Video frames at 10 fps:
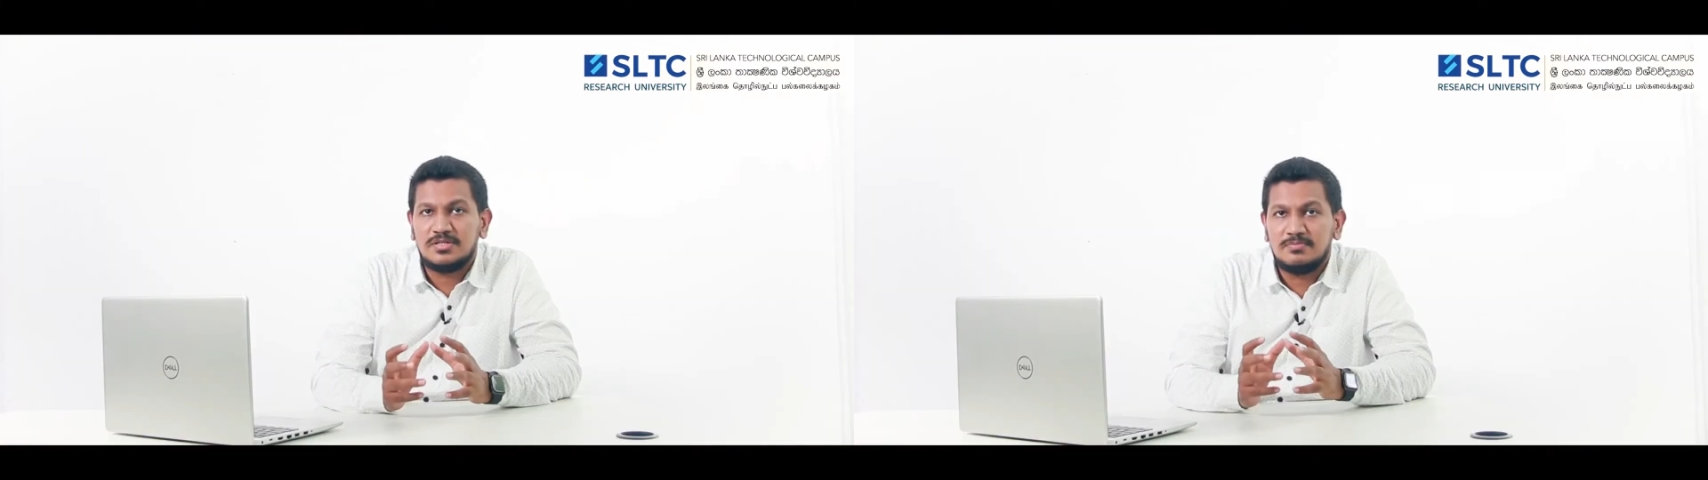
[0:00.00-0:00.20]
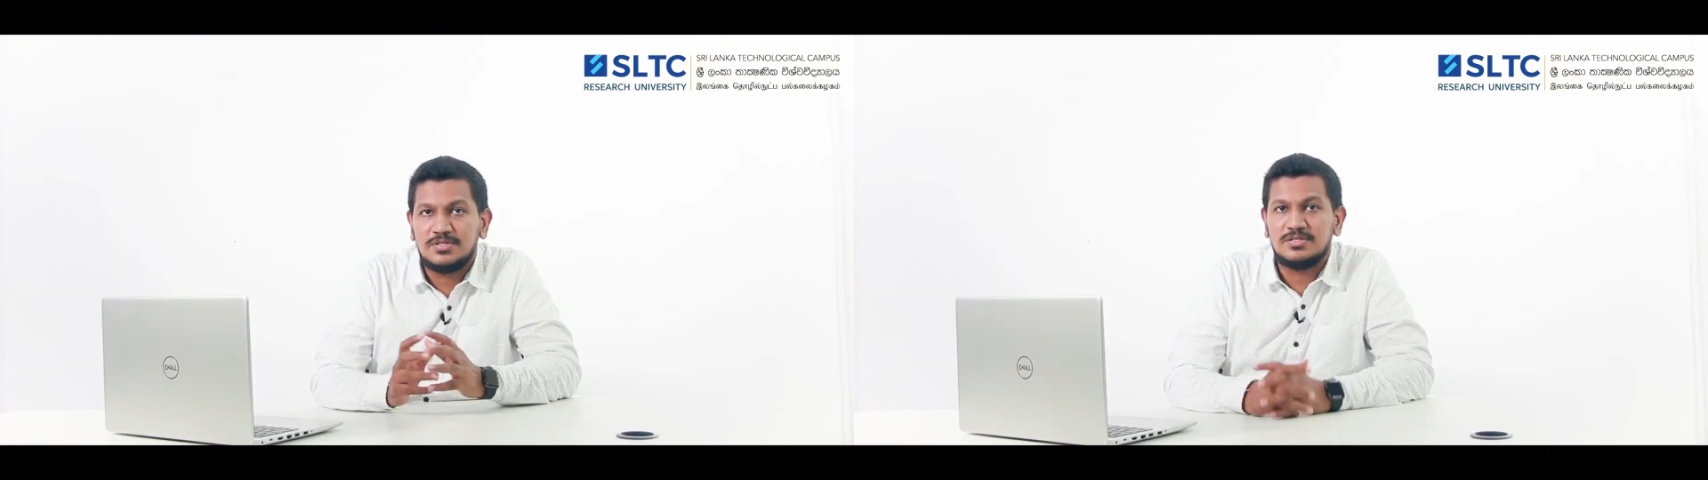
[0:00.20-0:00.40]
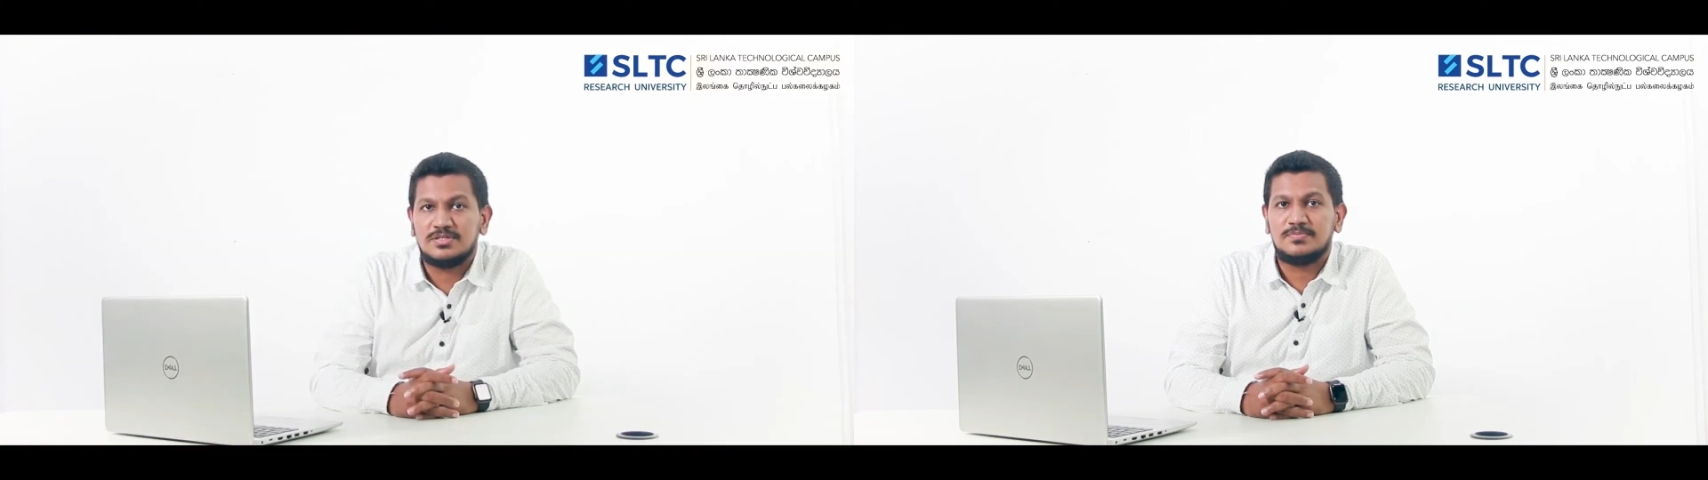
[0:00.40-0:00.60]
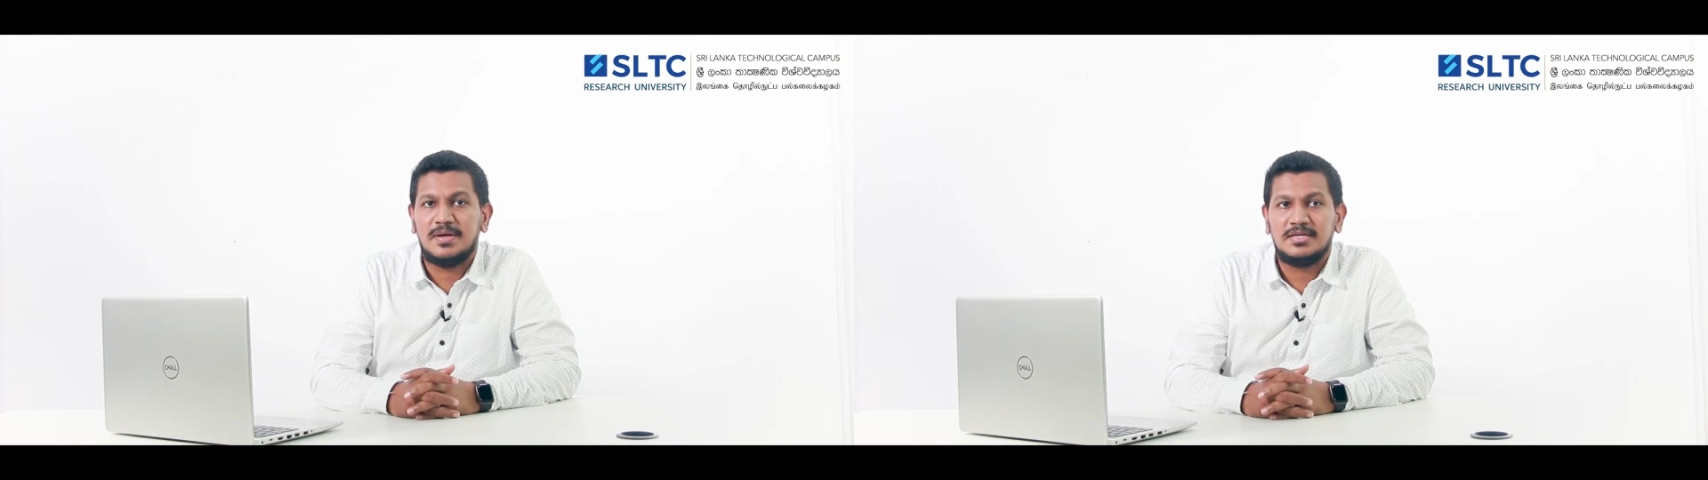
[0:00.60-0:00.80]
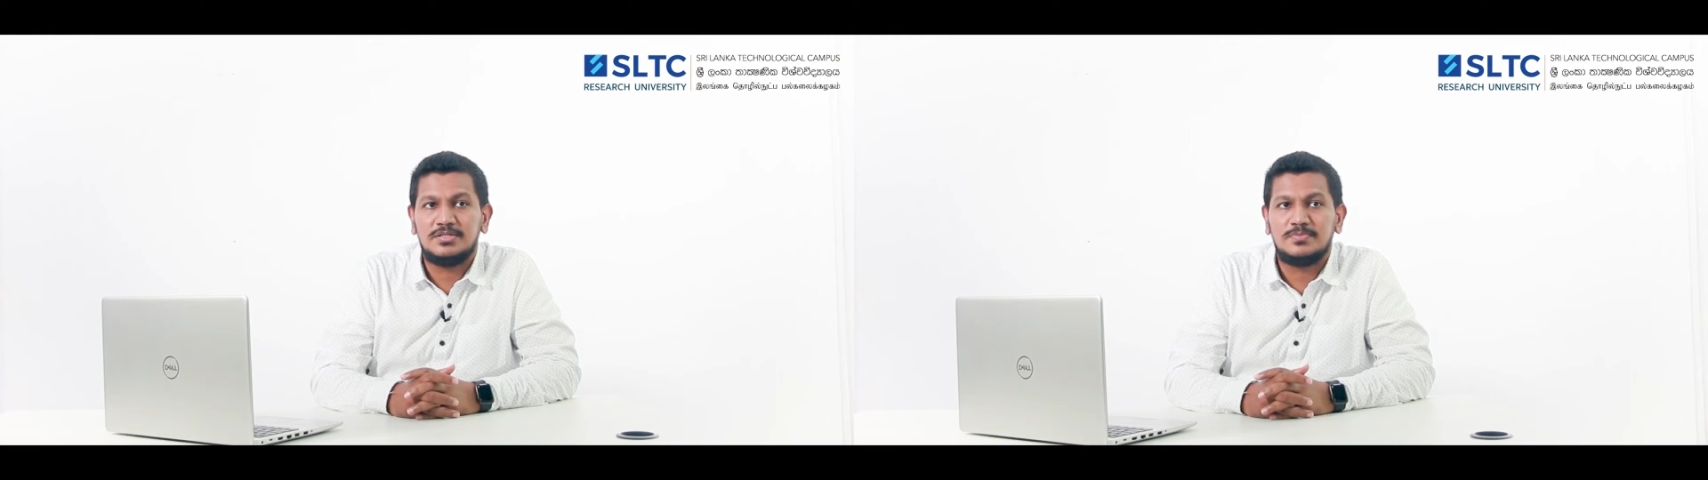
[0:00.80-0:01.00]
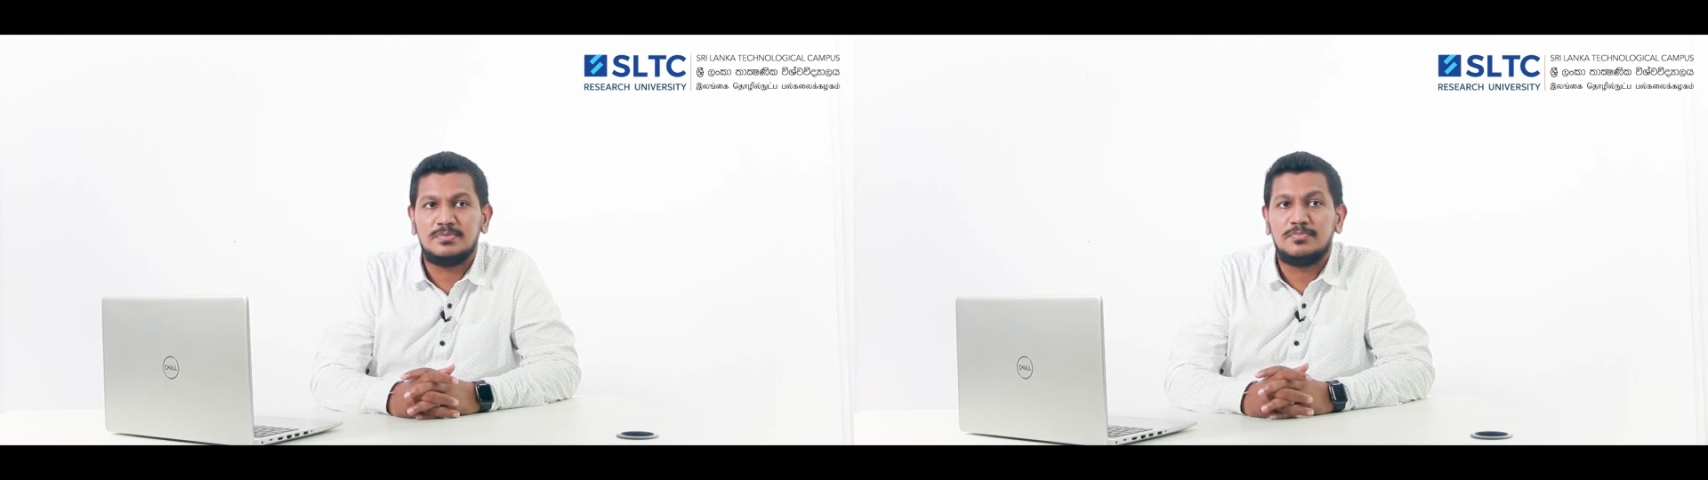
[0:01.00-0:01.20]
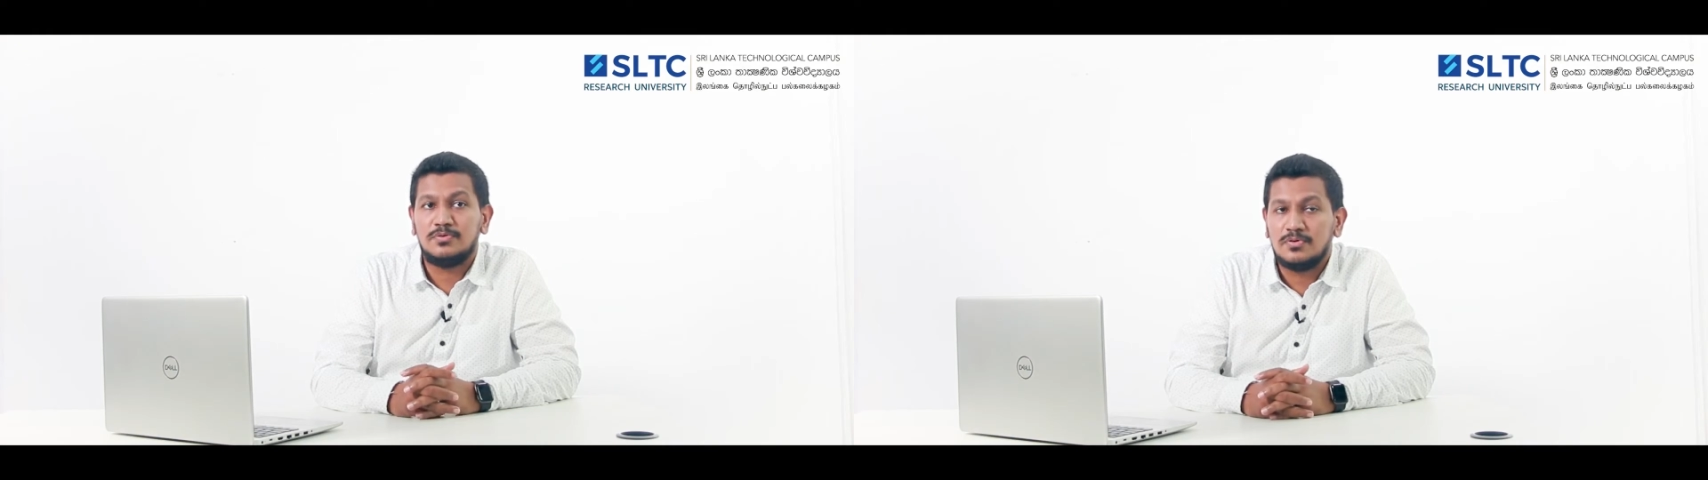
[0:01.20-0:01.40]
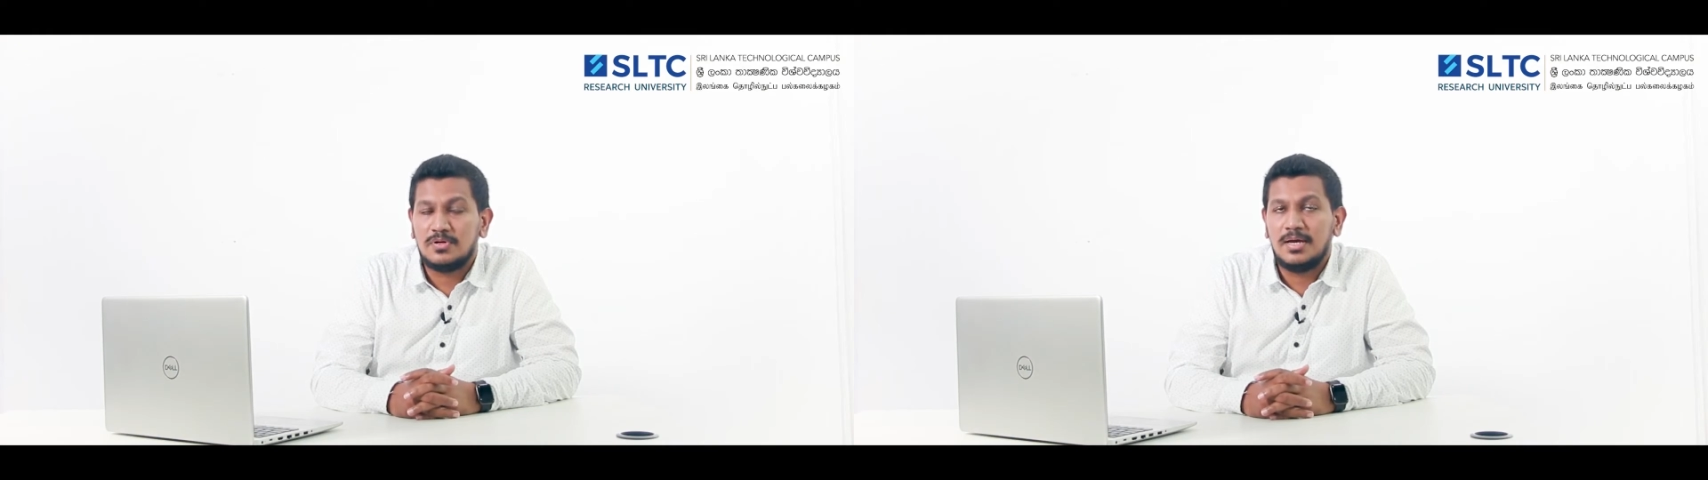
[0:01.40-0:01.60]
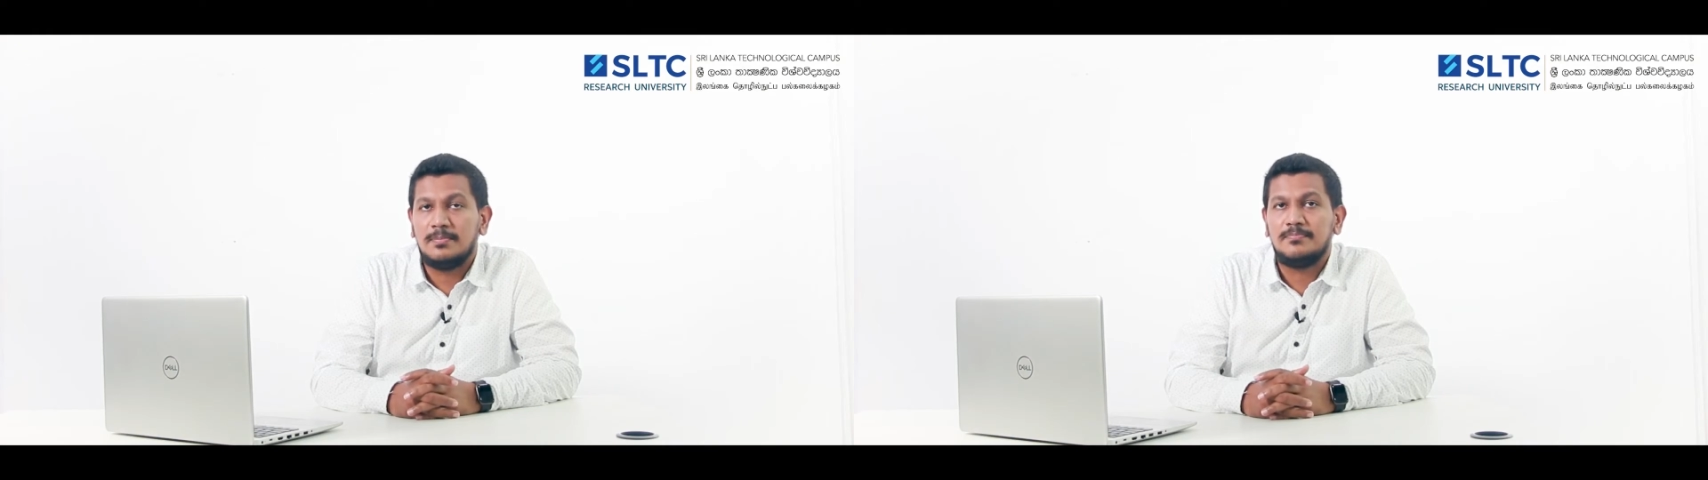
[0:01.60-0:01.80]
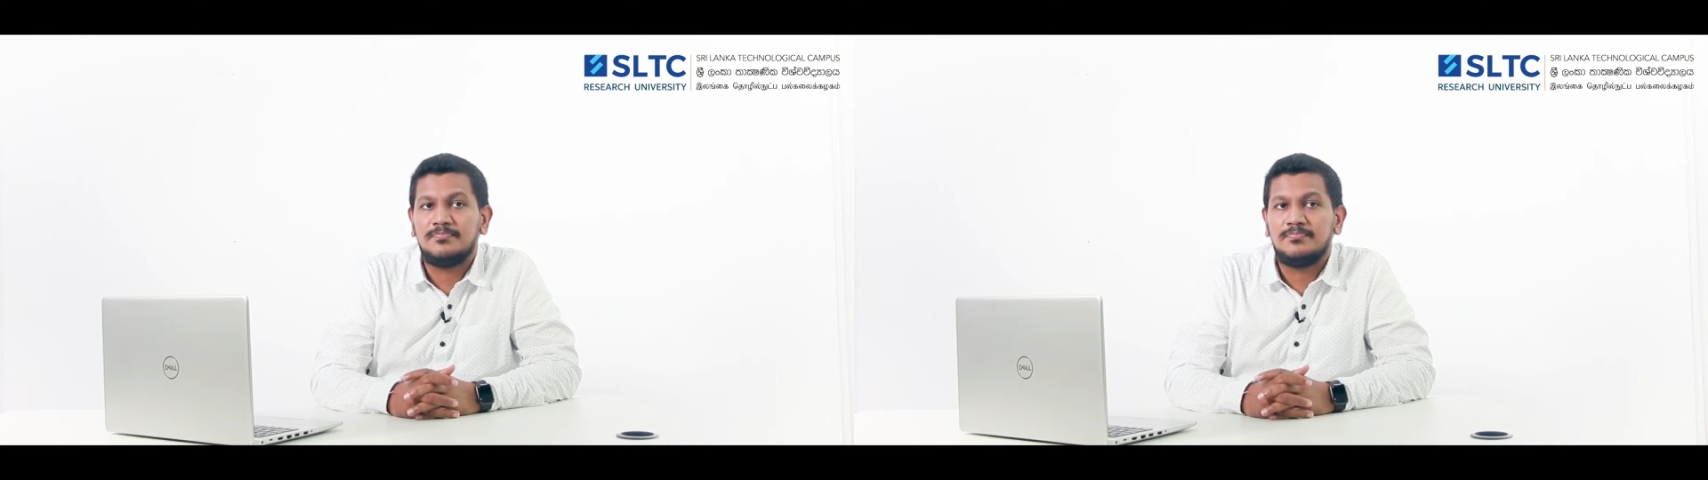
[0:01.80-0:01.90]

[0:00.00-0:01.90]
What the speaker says: in Business Management program